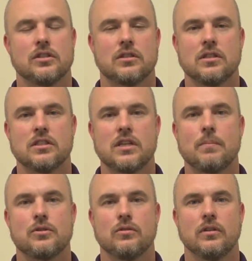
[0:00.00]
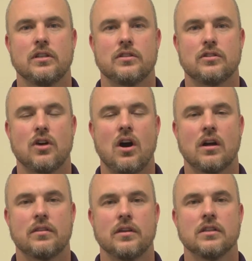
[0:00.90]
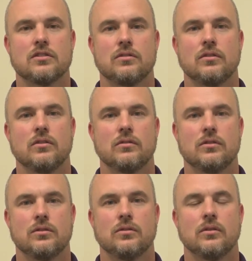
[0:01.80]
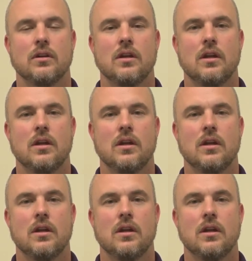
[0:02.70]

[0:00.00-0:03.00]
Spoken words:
just conceptually to talk things through, to